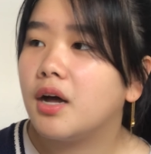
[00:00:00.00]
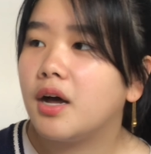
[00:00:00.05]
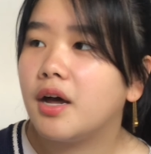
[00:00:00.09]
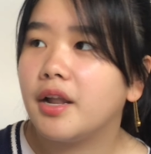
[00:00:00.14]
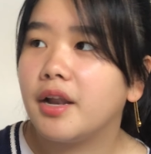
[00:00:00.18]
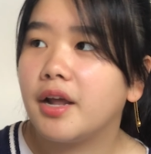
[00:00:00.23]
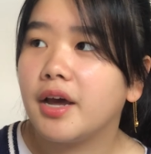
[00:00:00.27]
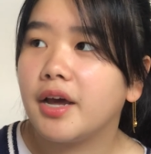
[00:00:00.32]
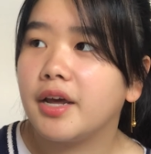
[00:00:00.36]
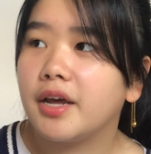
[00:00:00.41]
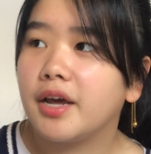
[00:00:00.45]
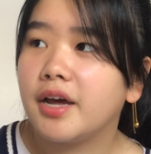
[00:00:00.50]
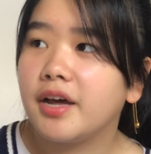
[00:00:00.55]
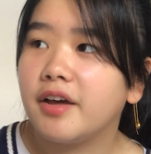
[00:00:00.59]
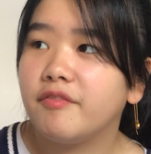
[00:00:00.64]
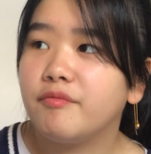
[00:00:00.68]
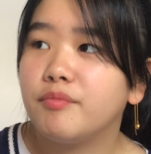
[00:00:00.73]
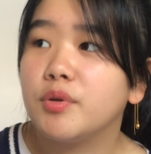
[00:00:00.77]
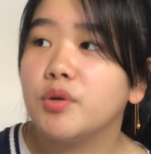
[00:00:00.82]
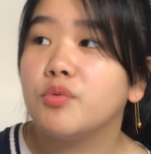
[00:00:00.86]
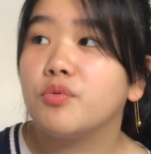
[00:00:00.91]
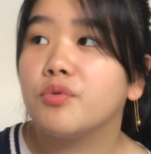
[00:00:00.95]
and I
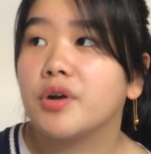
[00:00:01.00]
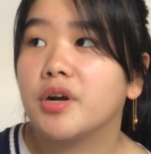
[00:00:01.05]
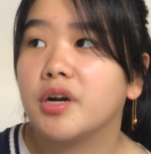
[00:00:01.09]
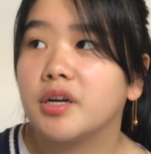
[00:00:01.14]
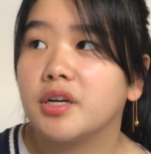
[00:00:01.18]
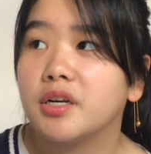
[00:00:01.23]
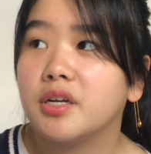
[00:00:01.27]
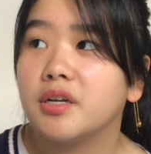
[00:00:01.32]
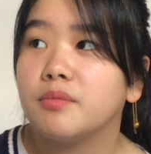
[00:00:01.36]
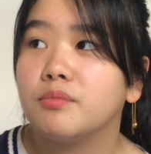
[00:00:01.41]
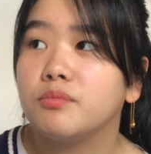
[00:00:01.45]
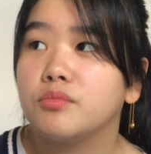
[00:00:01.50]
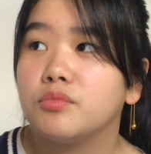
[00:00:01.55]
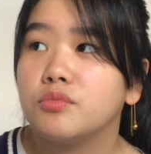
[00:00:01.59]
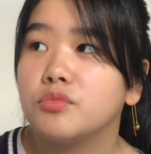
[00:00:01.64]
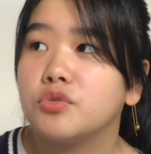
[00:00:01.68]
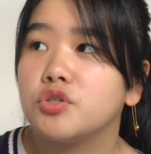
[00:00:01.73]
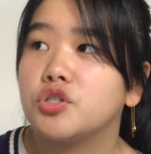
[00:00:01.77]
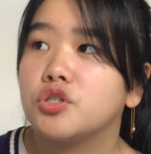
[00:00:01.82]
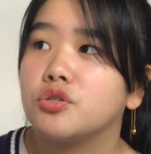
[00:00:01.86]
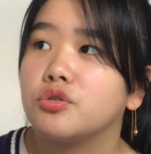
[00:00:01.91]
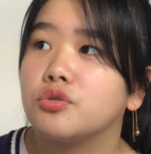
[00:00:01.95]
have been wearing
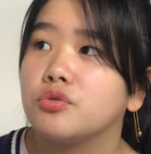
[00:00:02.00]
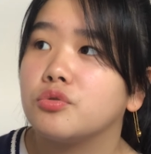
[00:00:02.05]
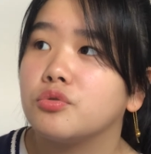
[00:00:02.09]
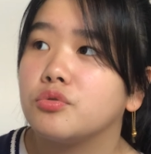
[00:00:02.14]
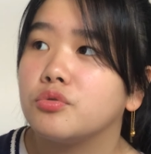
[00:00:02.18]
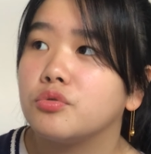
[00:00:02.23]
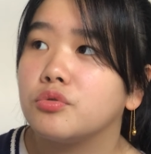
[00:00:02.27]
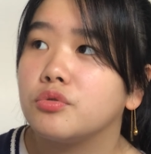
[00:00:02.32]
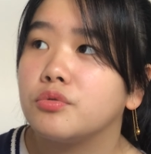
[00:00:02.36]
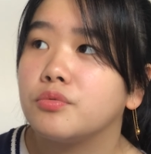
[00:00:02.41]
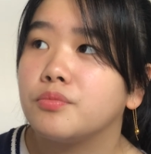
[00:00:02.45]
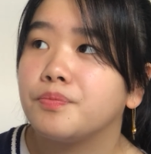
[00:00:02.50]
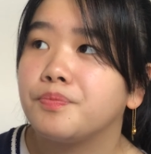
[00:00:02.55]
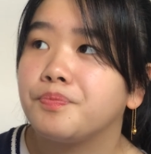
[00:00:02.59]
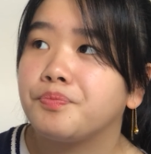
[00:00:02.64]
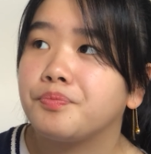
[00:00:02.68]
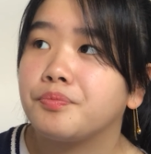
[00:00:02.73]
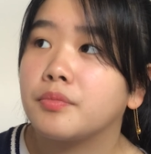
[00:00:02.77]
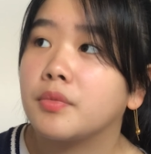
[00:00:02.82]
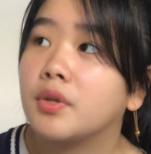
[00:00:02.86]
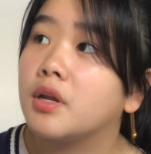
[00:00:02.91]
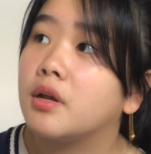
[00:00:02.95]
them through
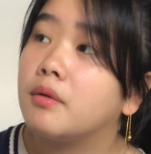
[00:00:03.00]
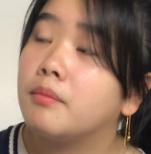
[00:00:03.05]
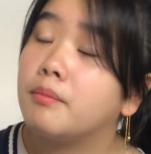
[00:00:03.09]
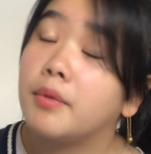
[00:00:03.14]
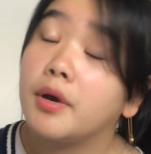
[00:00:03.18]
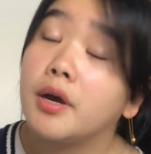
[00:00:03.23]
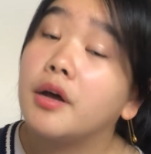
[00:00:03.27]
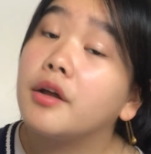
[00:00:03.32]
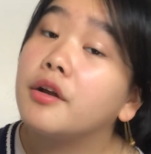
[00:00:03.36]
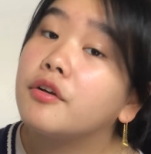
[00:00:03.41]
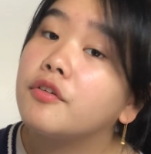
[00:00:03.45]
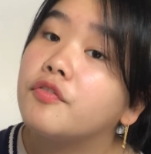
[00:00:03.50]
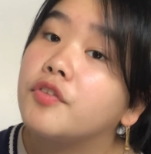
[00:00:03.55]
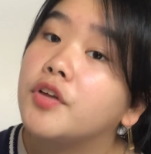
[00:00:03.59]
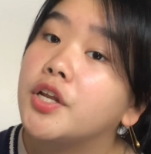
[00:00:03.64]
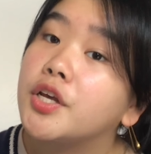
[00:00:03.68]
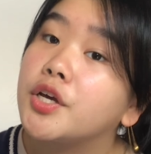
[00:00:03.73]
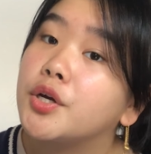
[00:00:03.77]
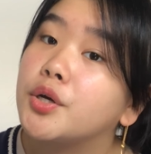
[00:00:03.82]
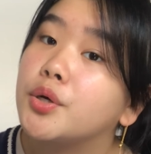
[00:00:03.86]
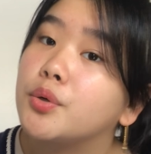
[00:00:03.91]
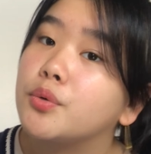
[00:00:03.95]
my other
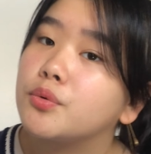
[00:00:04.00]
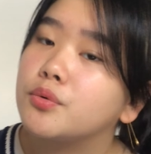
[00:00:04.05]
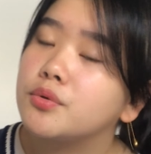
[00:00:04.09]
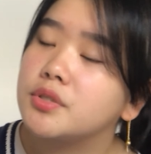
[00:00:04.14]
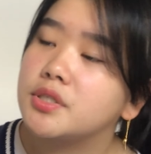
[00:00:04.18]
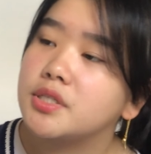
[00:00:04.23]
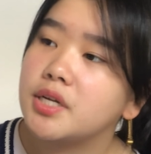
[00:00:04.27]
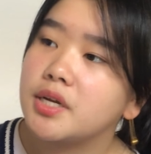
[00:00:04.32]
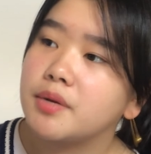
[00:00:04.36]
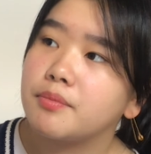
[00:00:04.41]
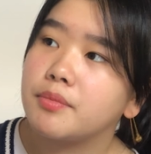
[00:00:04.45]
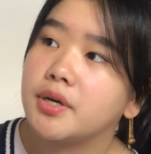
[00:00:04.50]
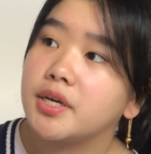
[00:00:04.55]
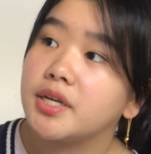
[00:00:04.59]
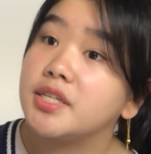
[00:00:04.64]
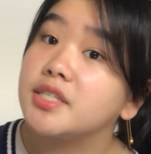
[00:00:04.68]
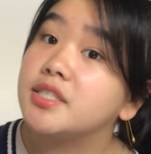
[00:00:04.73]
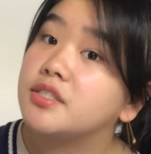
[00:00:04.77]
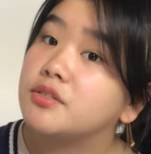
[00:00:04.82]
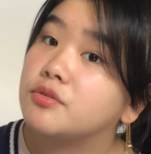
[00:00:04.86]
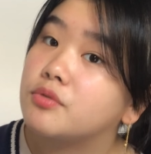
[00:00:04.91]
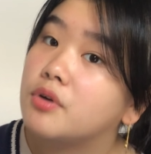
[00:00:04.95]
videos and my
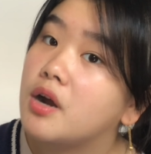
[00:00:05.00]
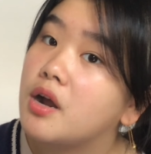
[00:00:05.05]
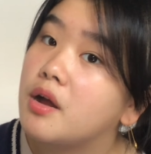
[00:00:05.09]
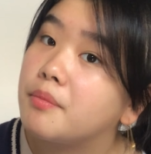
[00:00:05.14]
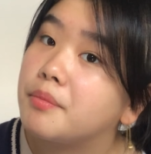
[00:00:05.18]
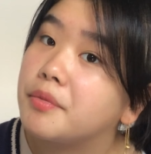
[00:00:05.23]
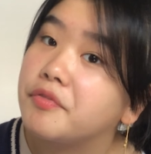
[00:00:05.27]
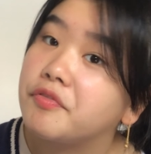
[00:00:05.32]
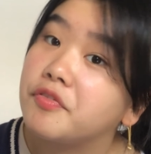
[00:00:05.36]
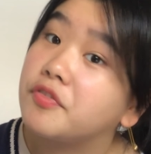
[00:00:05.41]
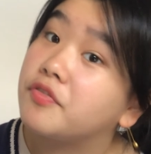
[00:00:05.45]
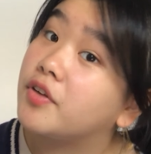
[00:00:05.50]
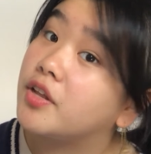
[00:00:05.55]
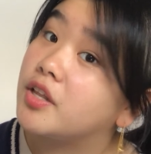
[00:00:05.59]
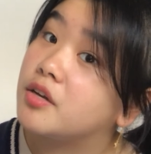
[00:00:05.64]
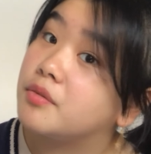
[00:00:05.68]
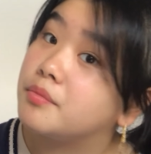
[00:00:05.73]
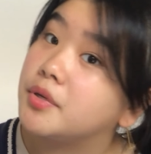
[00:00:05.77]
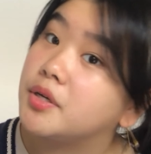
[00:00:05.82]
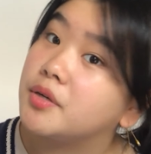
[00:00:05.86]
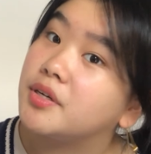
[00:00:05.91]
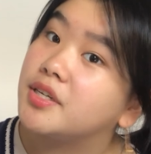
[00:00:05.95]
Instagram. If you
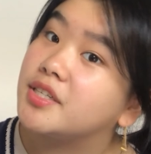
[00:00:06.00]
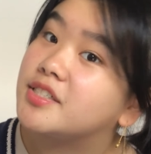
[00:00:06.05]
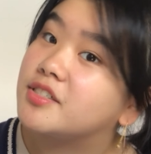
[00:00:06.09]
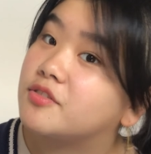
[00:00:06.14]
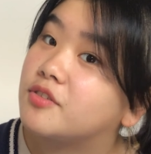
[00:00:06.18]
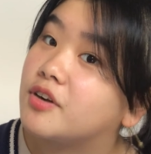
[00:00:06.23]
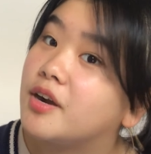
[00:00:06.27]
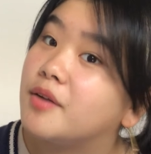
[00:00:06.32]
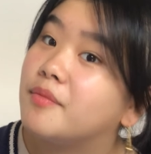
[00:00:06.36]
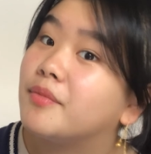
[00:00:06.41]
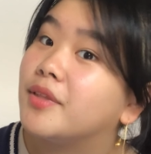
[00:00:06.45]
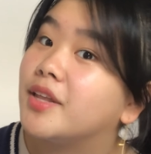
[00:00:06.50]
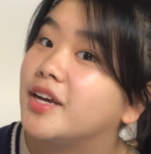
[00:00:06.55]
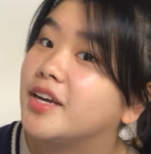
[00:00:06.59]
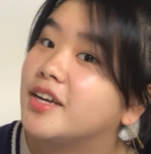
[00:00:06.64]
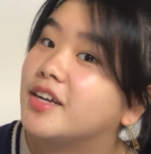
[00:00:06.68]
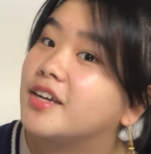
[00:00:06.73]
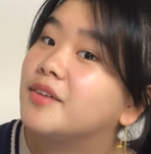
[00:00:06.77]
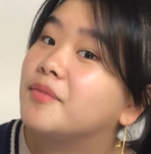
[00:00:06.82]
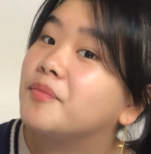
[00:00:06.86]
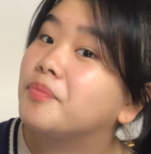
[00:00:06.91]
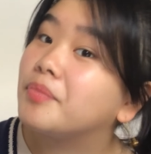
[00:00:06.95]
follow me on Instagram,
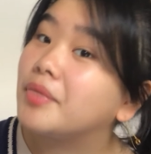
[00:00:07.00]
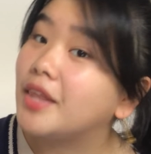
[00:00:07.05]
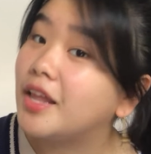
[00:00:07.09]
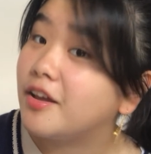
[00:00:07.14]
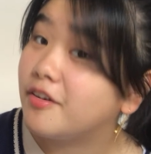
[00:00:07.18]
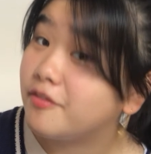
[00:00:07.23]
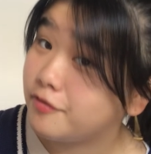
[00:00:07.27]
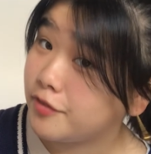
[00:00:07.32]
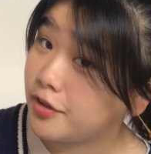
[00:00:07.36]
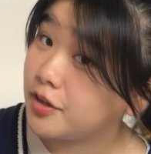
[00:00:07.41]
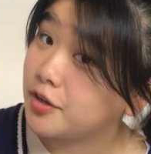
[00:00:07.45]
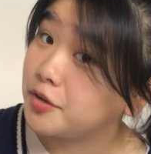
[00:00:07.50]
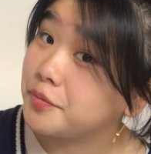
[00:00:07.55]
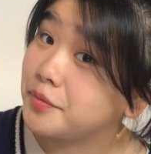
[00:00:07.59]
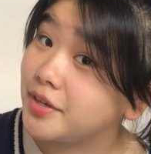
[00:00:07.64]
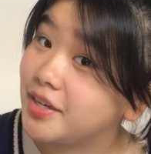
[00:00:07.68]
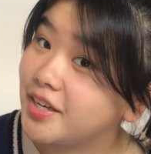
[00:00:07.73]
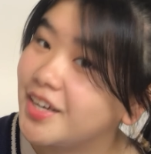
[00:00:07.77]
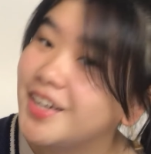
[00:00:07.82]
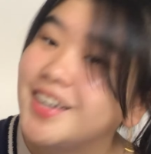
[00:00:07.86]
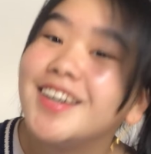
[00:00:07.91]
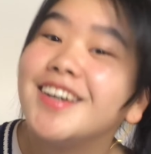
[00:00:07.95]
like, follow
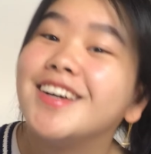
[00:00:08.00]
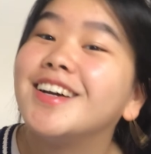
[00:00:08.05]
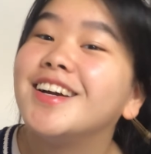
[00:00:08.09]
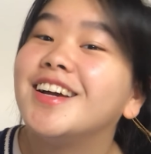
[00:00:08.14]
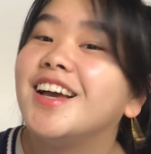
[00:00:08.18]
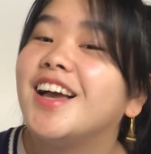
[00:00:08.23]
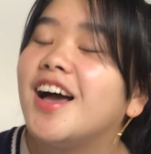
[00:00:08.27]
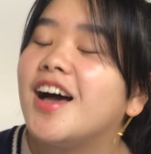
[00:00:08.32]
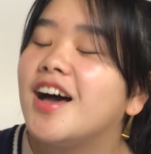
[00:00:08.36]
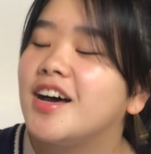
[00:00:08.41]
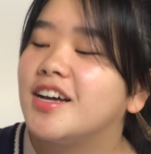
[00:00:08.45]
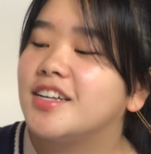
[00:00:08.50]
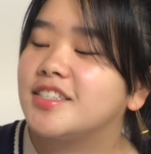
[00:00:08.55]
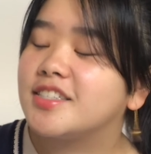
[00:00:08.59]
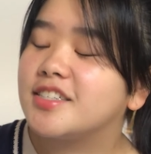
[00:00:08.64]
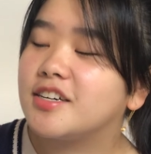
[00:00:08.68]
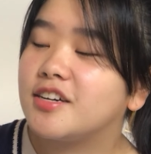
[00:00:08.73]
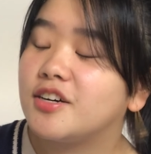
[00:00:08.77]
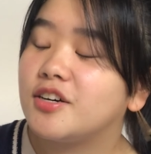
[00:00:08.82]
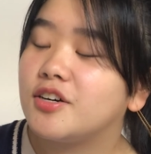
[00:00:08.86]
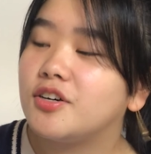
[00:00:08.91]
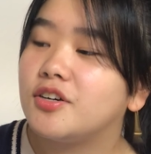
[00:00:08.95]
me.
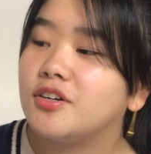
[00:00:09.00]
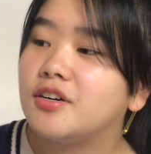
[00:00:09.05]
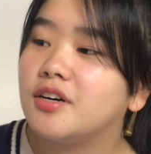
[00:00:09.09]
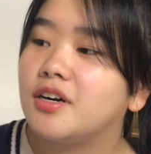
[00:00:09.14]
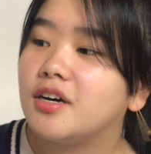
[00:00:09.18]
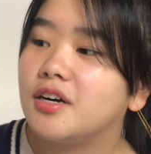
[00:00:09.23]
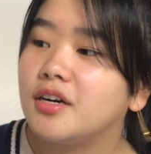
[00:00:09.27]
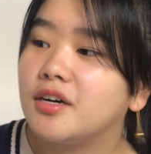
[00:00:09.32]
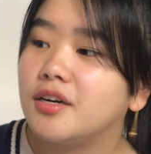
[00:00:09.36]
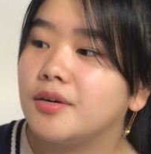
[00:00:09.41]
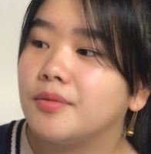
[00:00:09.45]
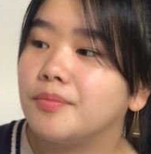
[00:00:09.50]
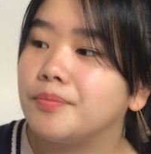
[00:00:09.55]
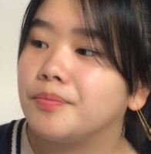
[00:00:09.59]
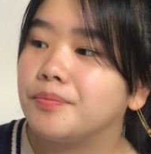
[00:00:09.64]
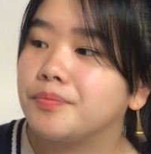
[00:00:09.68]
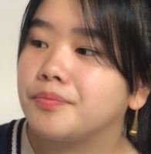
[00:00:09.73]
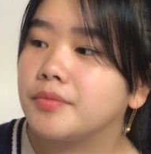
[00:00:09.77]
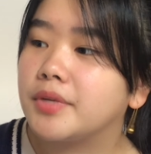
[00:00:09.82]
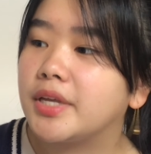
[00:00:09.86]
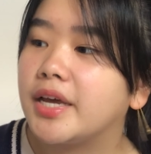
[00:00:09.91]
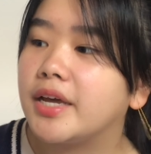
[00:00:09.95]
So
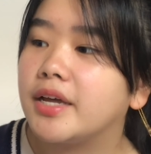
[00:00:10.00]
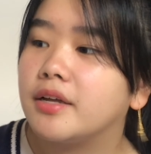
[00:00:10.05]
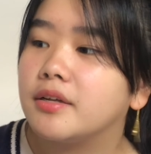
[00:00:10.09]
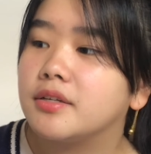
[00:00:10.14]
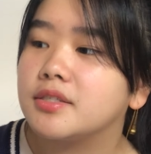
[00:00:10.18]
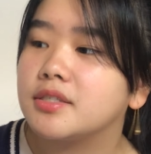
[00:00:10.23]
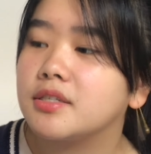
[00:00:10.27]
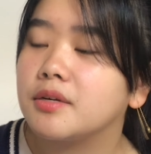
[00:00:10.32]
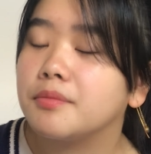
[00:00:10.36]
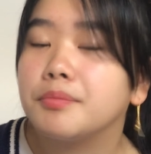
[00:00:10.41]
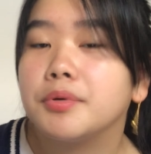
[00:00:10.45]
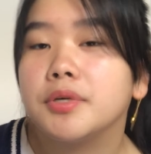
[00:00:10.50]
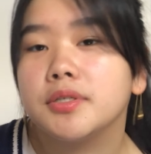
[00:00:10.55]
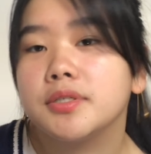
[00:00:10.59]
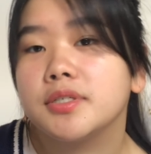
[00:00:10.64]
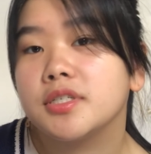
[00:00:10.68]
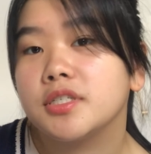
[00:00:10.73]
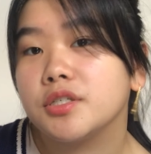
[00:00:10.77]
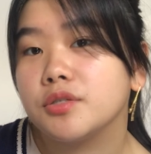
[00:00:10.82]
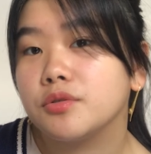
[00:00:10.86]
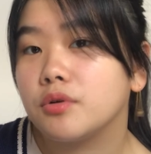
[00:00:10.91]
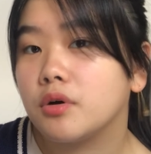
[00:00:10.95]
yeah, some
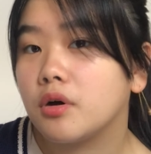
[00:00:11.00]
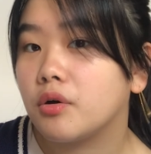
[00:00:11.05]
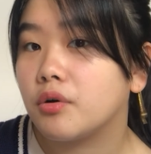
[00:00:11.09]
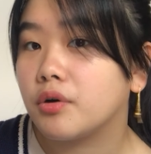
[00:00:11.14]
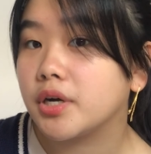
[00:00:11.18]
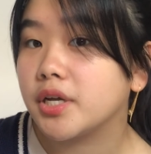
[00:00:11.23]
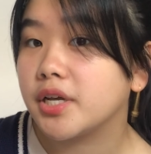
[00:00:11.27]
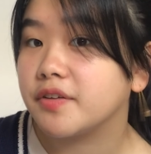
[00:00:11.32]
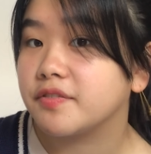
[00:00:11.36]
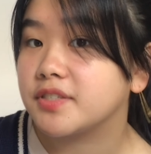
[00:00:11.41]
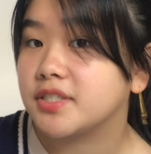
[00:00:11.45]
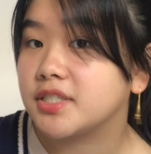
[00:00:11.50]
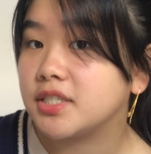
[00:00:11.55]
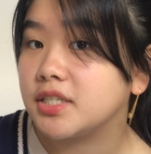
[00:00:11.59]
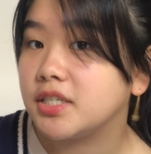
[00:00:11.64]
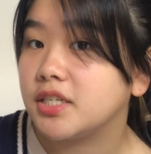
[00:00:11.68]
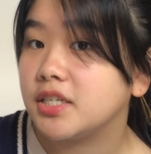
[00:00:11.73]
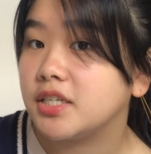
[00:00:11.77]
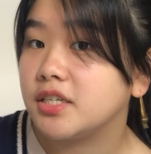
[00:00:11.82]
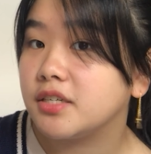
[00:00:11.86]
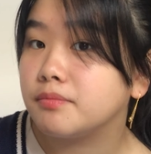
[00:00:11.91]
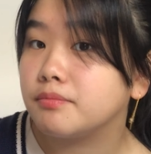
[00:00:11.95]
pieces you already have
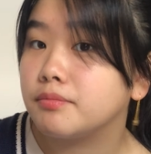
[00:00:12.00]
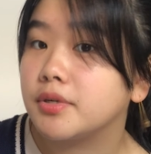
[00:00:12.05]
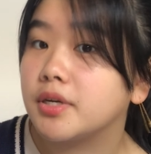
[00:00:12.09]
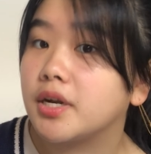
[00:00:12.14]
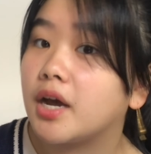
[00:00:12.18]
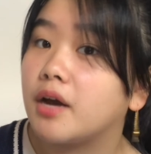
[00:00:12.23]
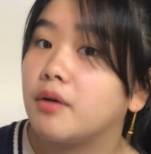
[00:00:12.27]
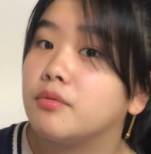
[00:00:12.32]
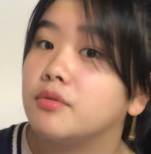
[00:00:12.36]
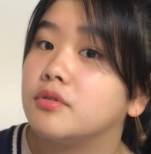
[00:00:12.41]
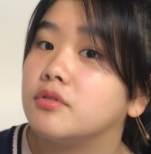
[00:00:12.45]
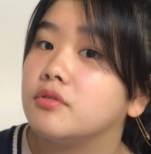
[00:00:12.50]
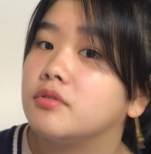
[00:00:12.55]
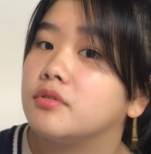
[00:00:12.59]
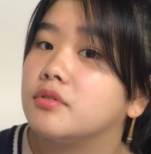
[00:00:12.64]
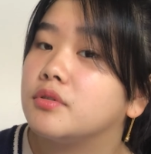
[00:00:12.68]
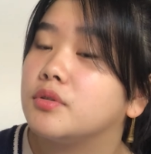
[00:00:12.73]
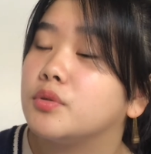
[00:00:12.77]
seen, but I will